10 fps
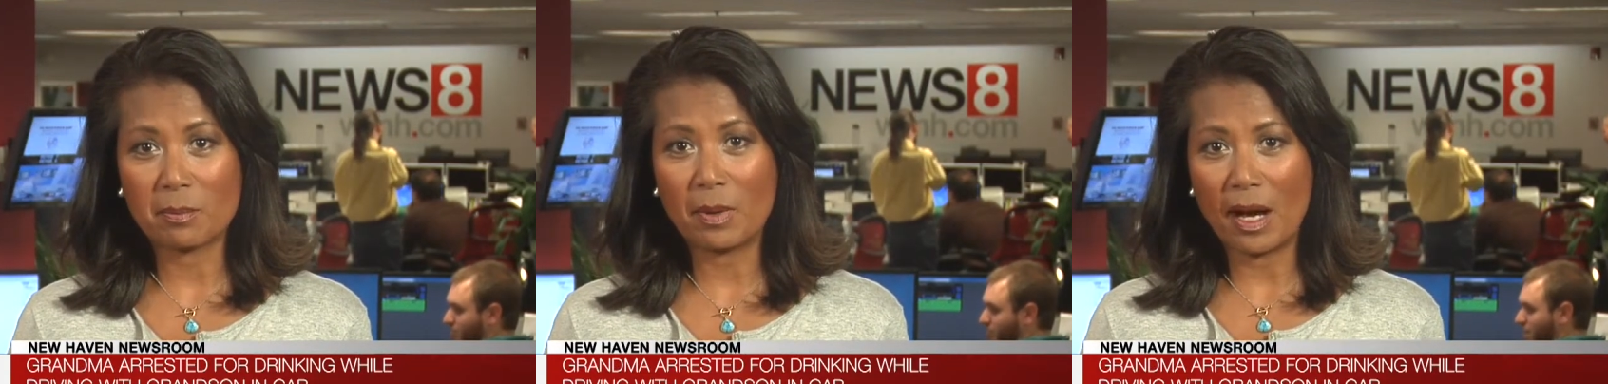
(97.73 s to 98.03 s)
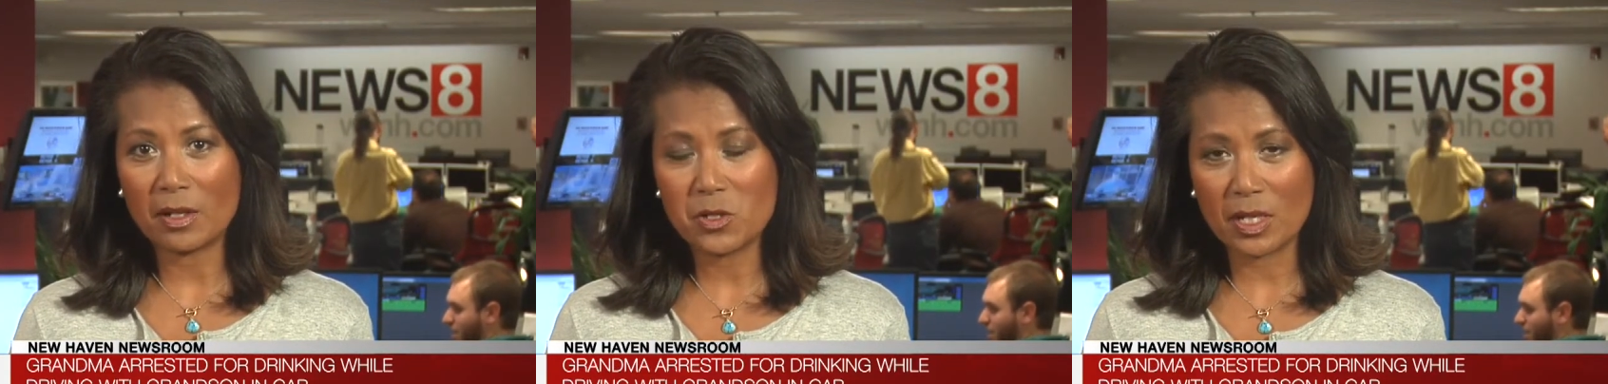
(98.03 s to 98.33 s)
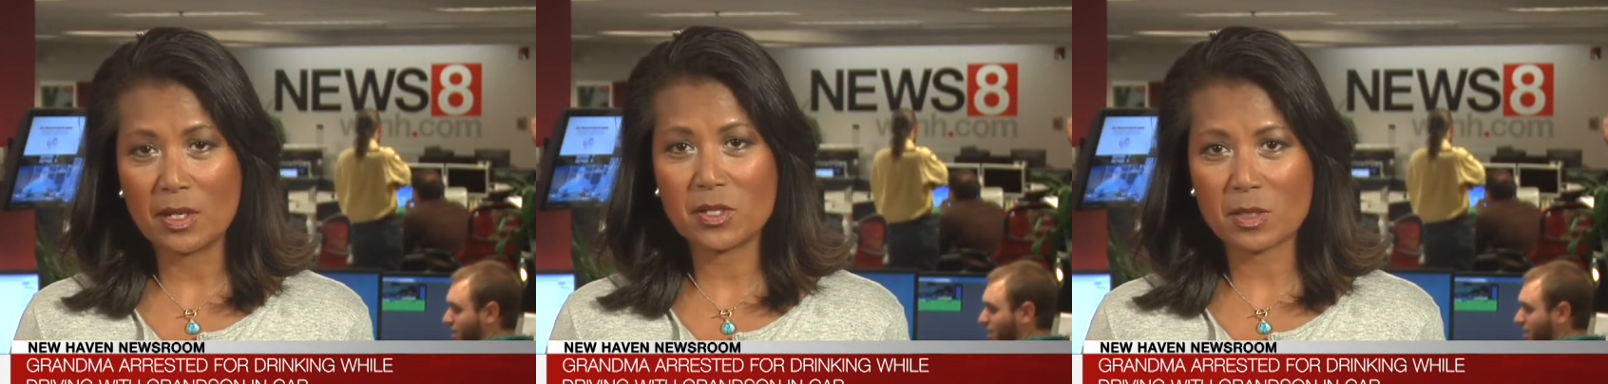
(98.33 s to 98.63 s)
Speaker 1: bond, she
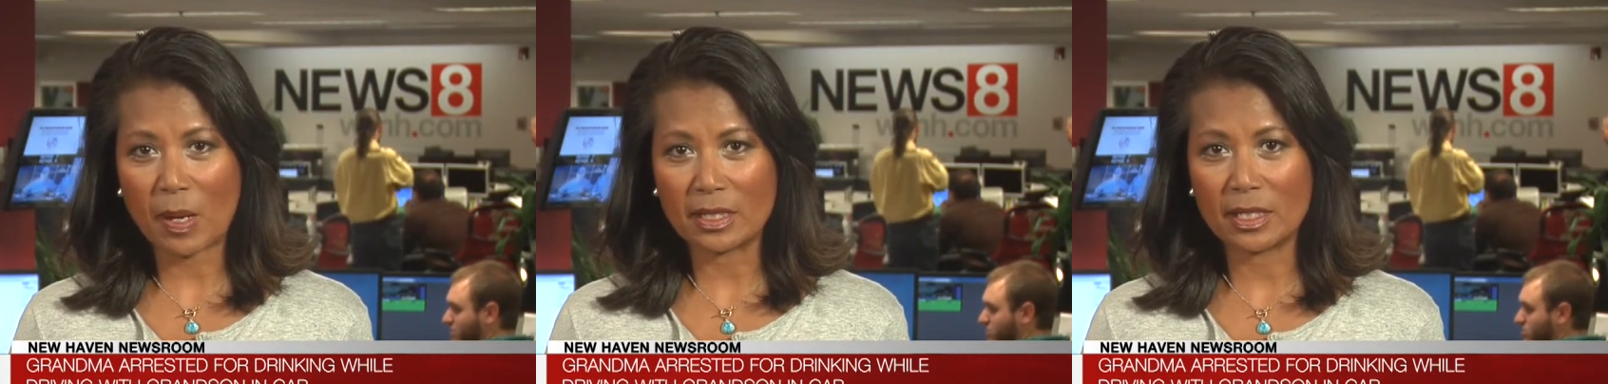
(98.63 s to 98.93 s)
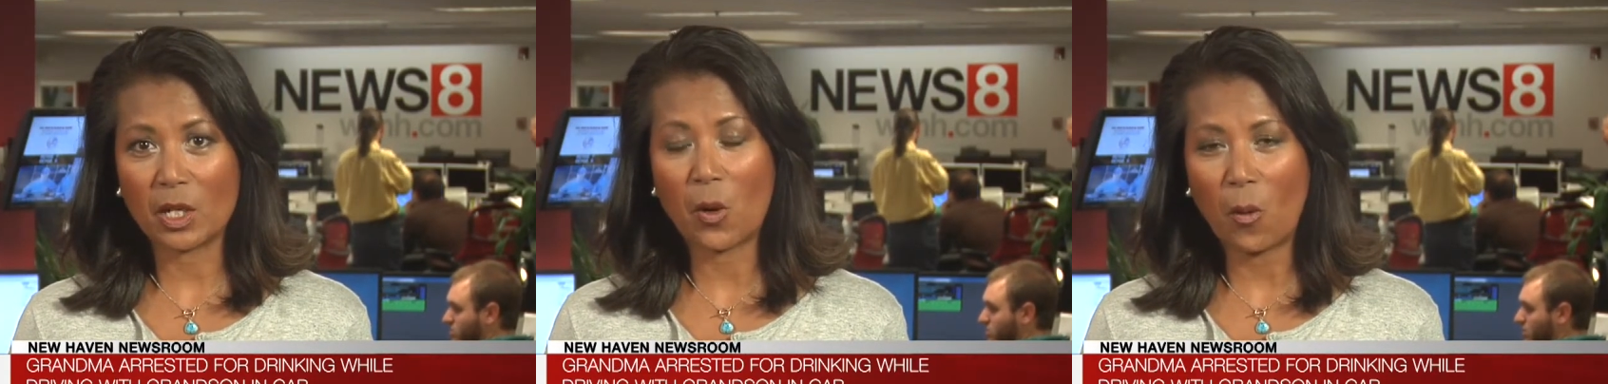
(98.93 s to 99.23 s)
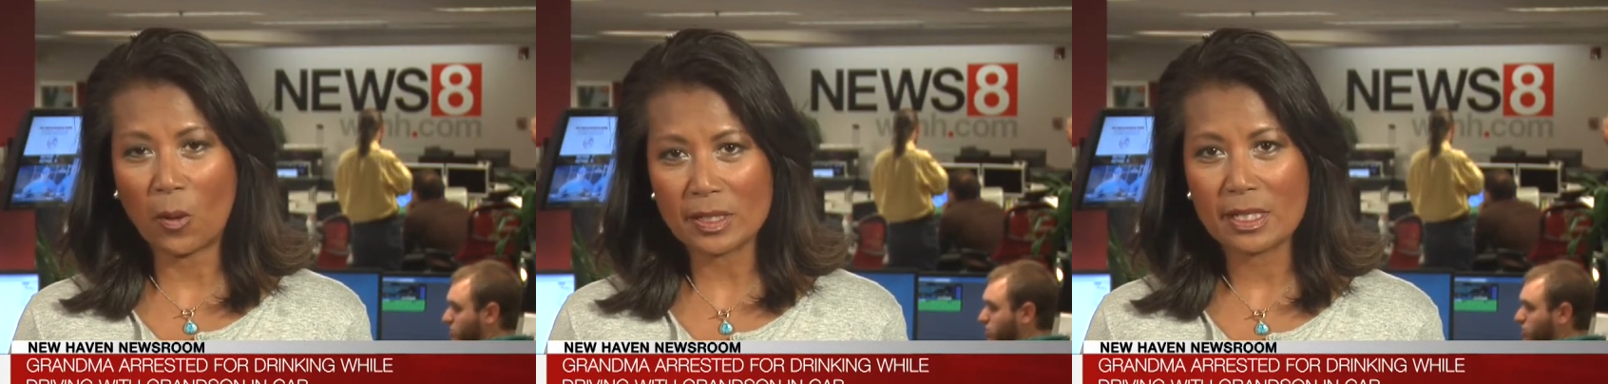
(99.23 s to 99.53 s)
is expected in
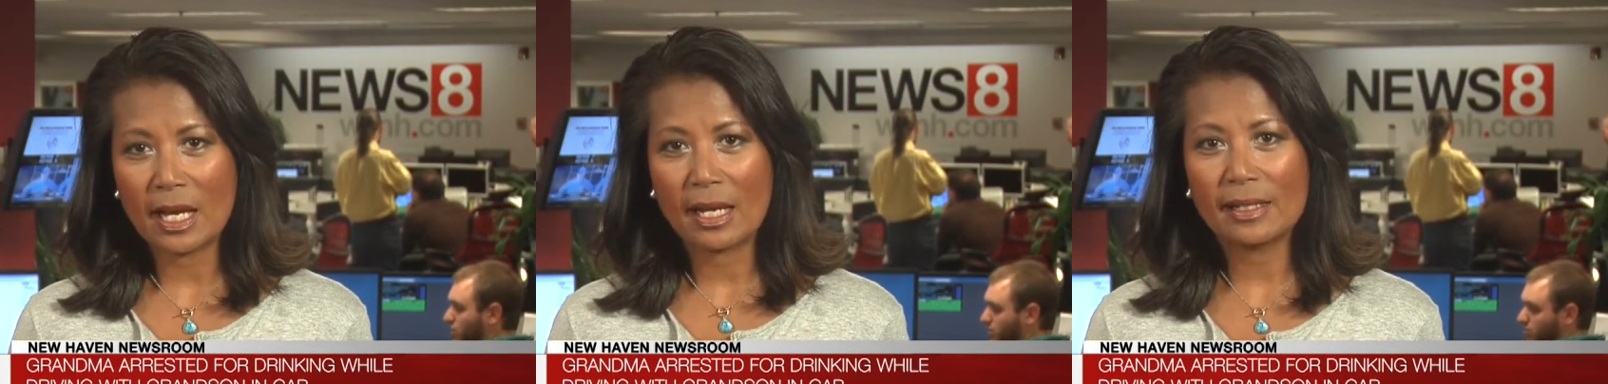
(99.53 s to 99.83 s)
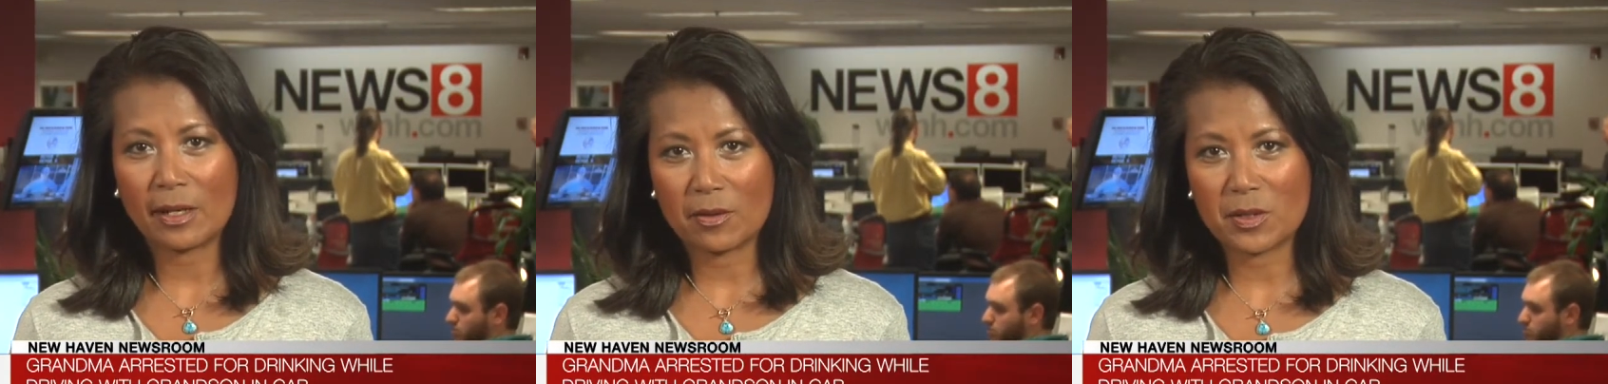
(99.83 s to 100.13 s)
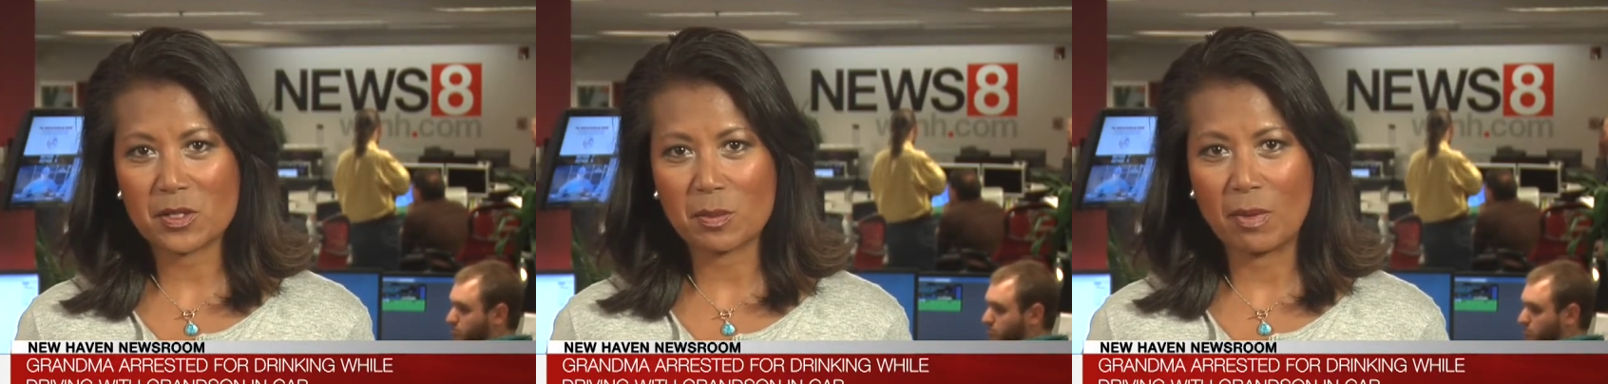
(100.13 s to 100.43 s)
court later
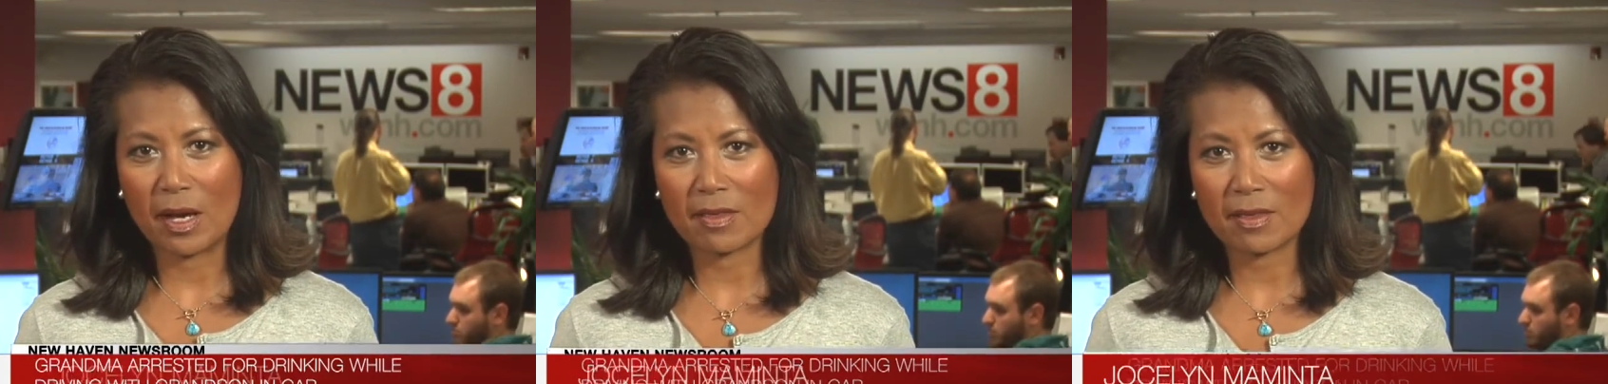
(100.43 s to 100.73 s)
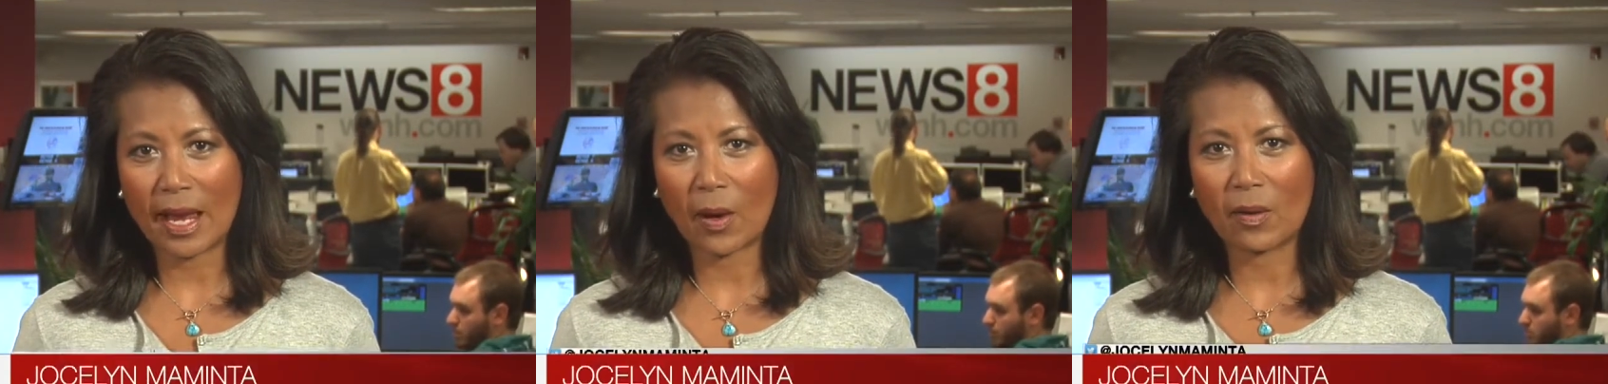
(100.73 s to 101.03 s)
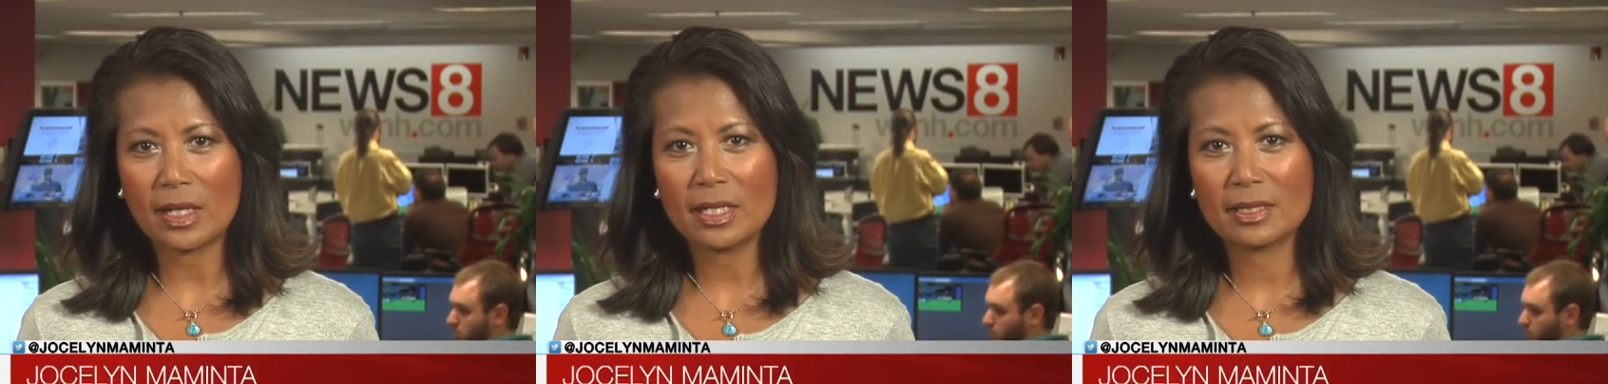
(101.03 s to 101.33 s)
this month. Aaron?